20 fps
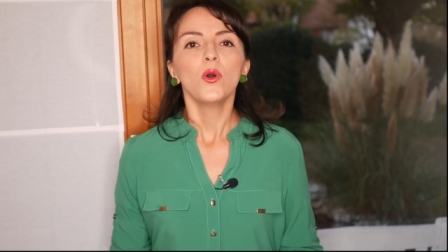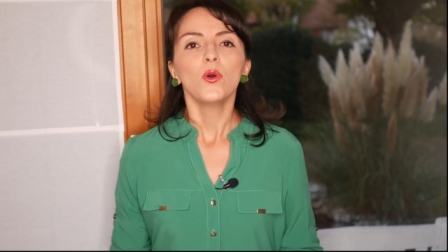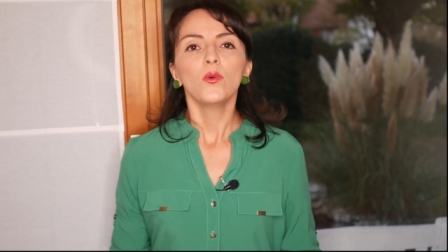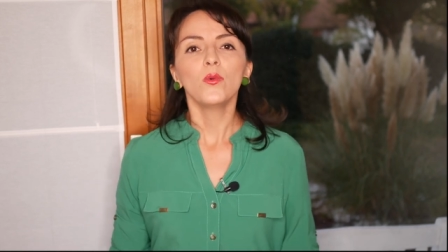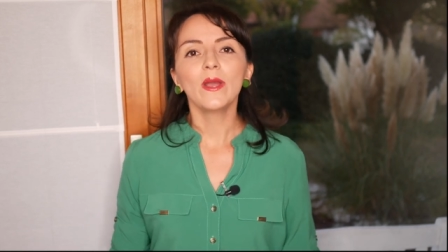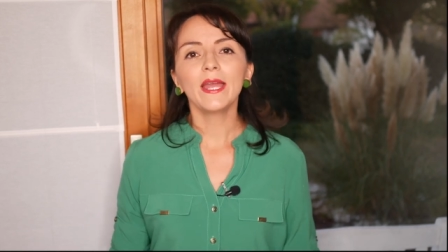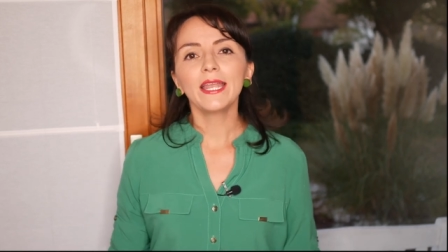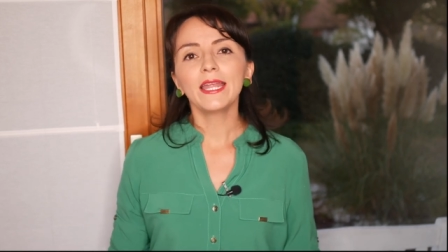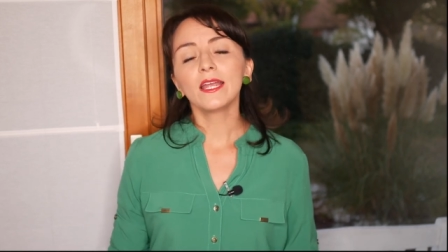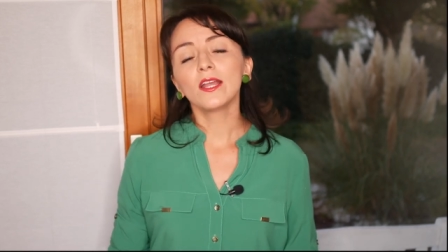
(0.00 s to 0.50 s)

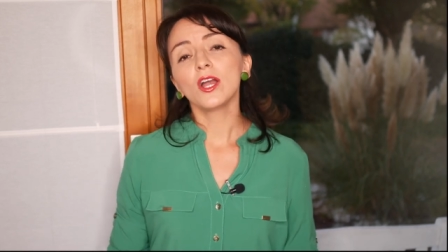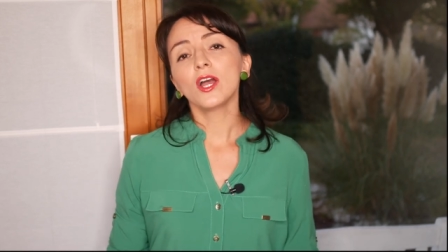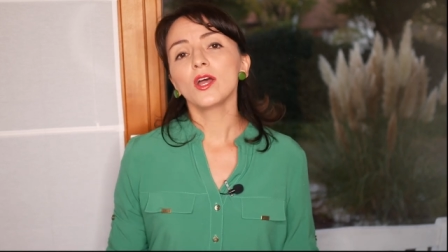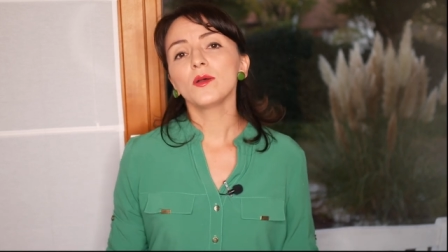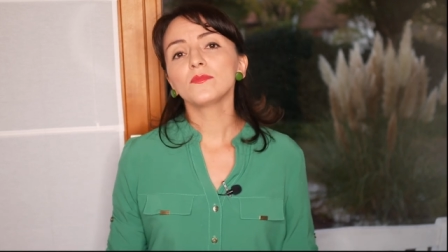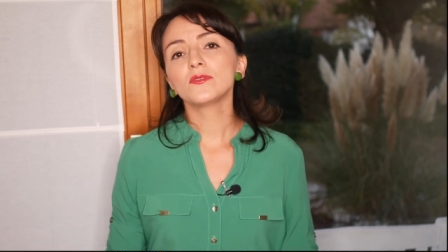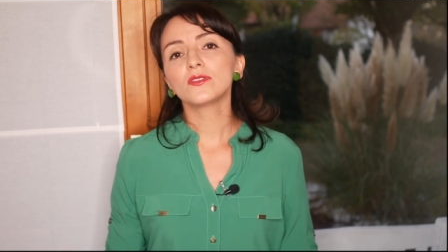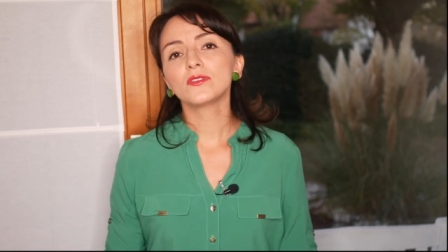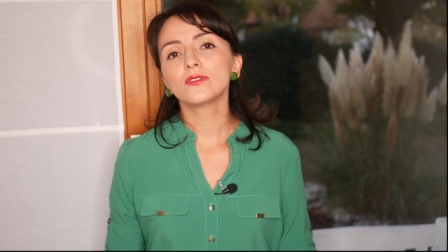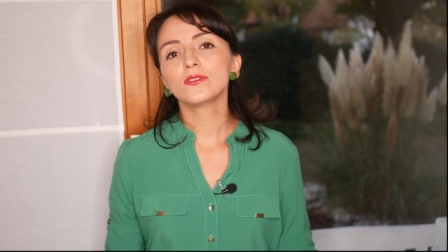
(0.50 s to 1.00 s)
when it
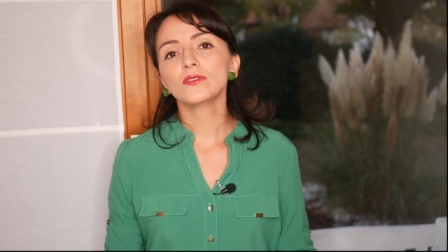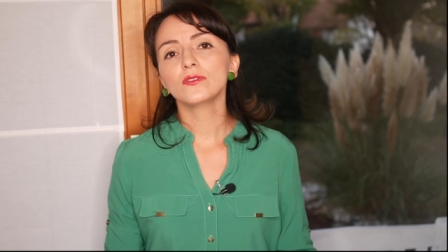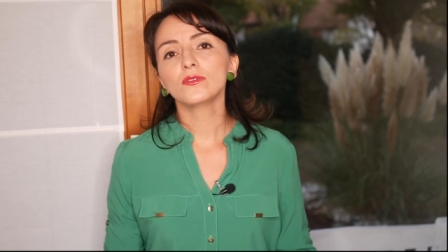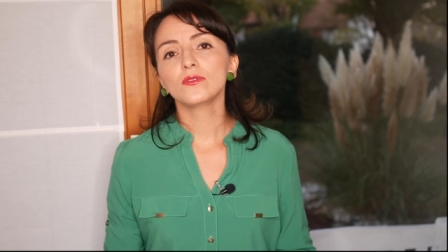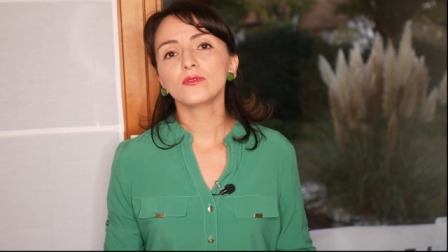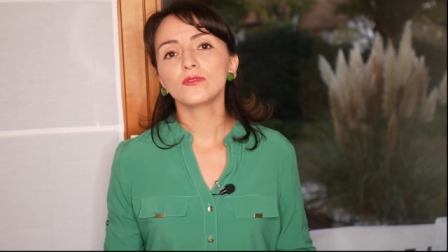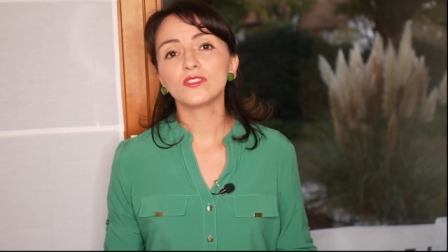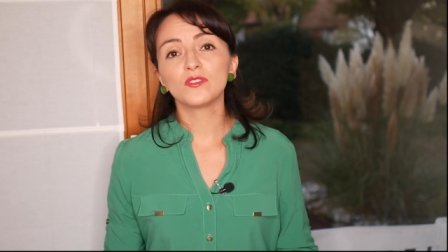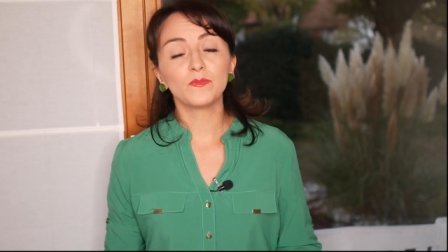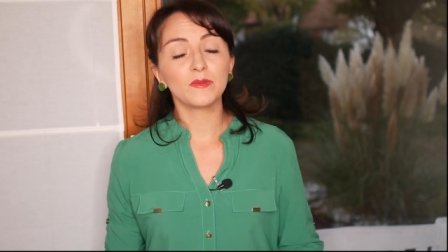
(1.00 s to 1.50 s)
comes
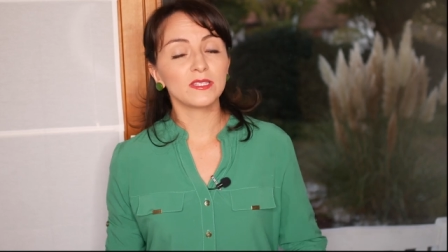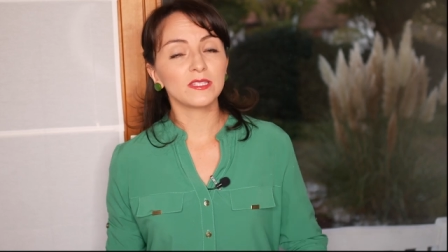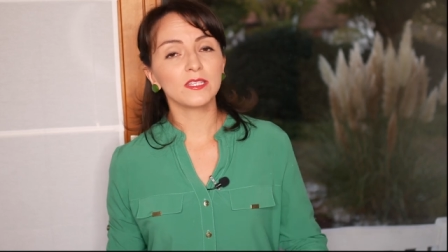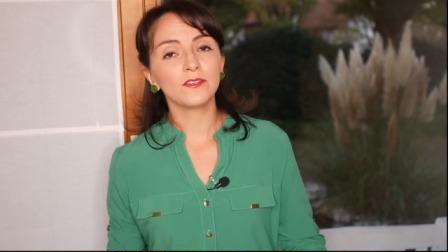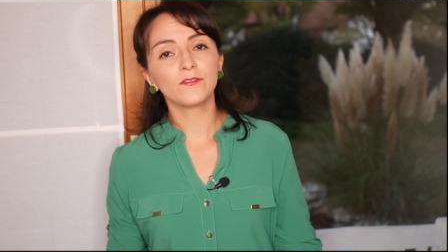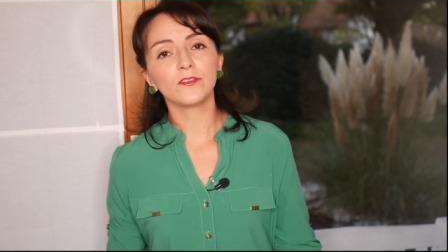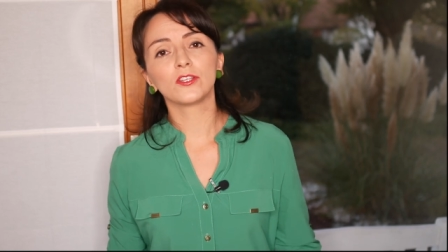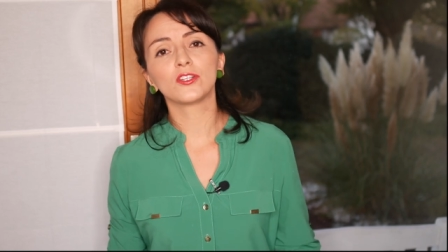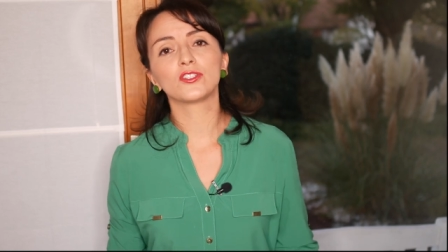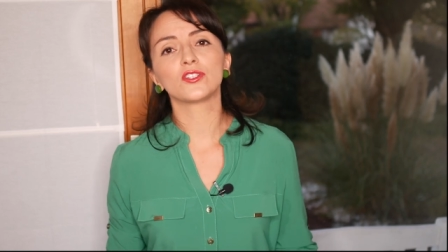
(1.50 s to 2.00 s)
to
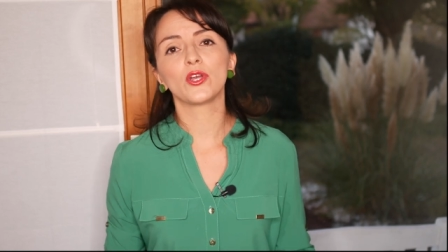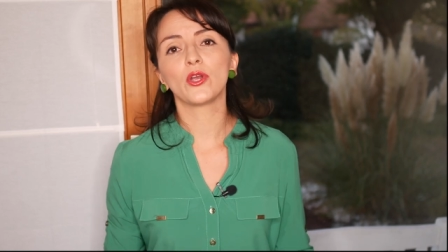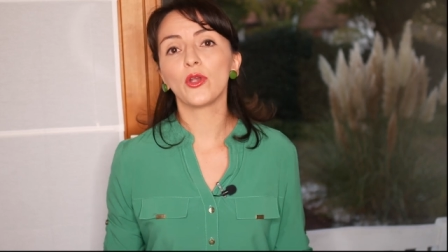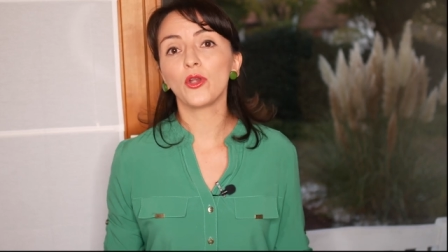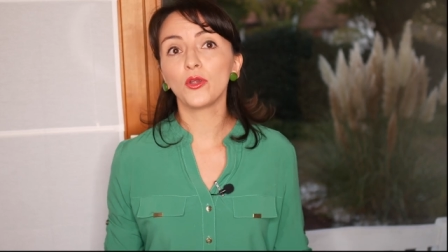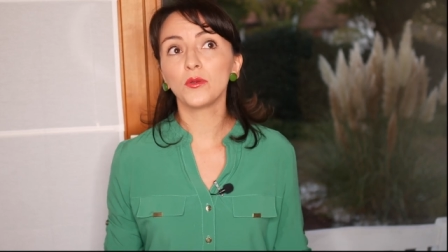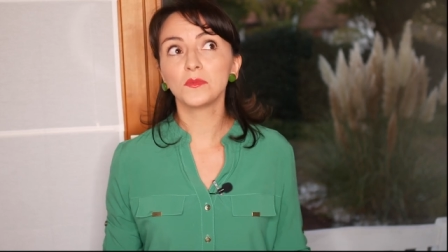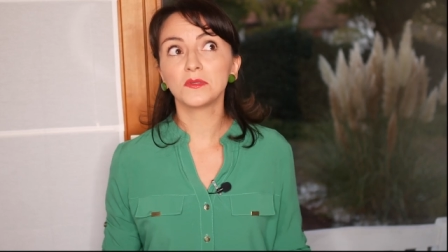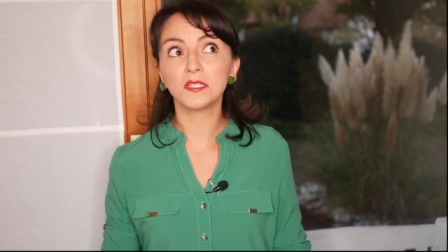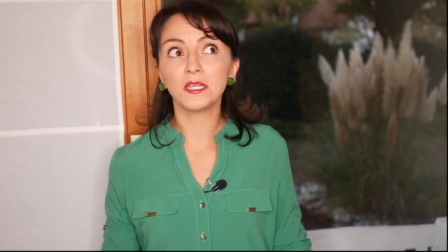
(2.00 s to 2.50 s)
specific
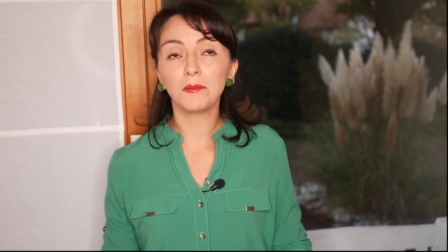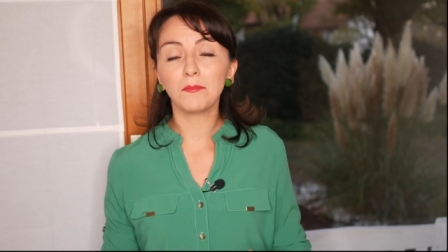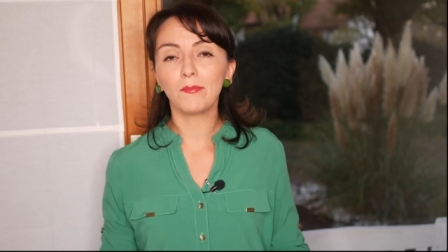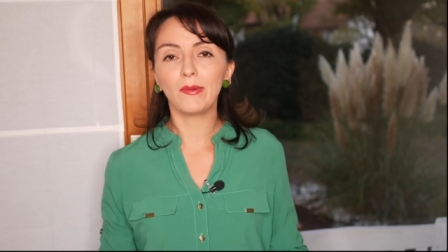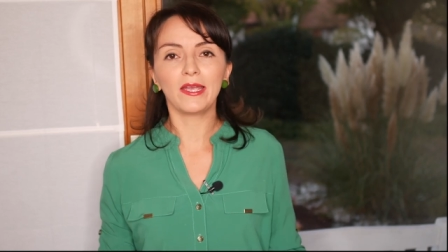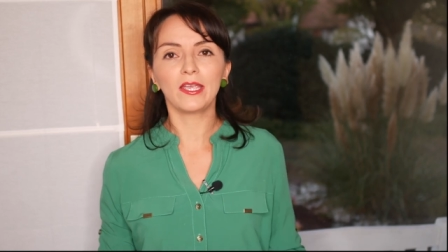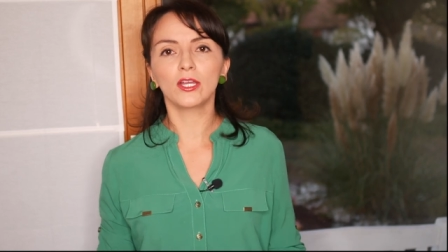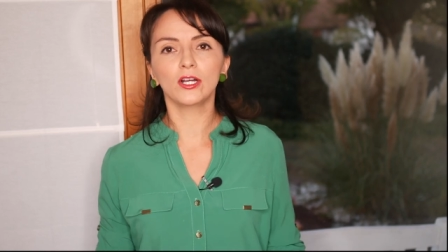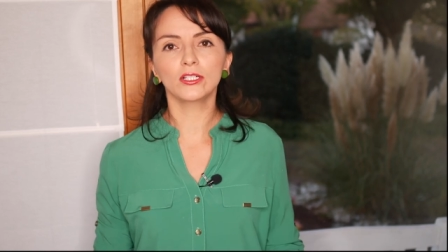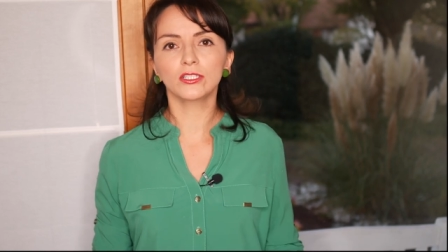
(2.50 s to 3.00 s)
terms in
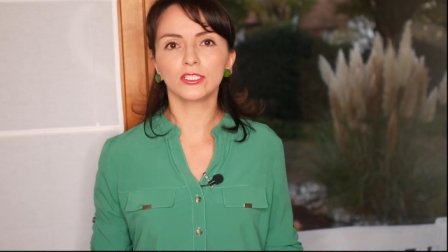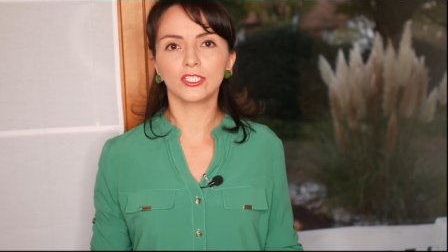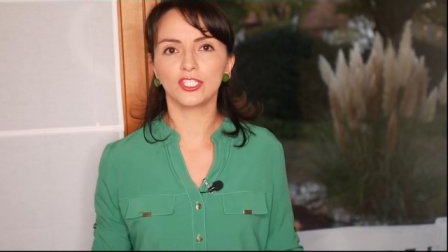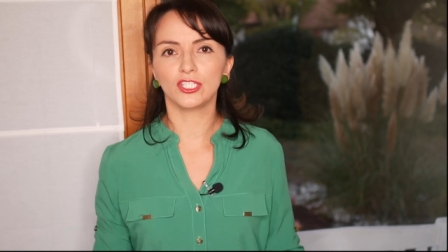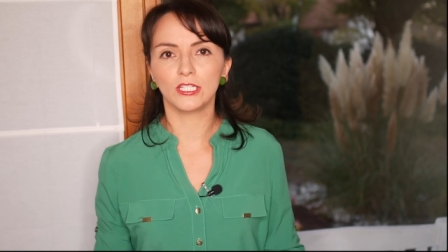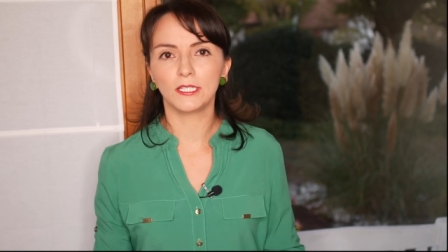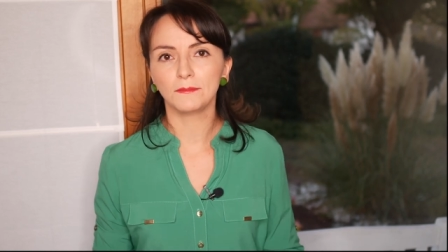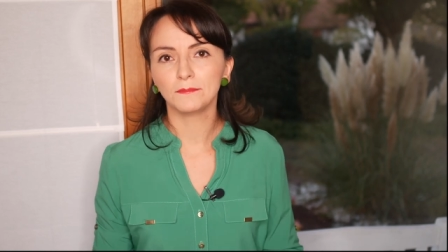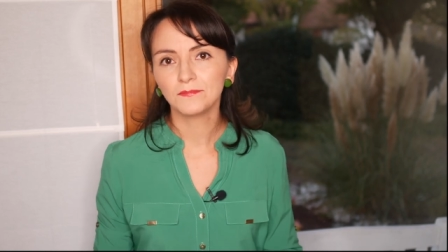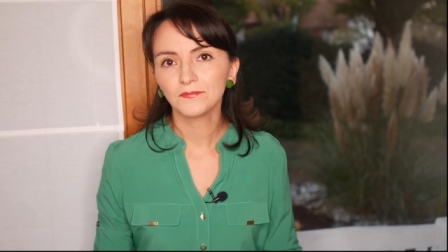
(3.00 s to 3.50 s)

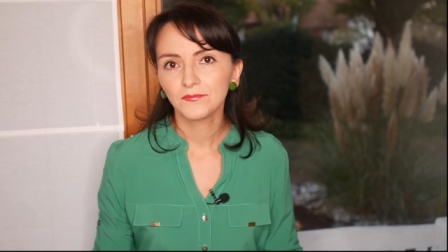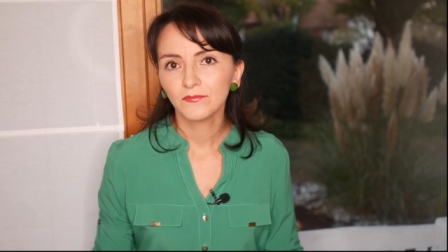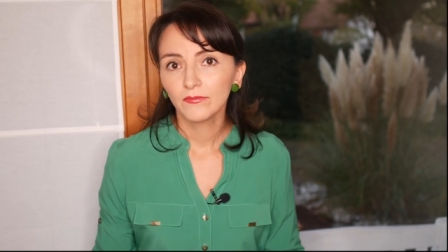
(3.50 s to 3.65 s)
biology,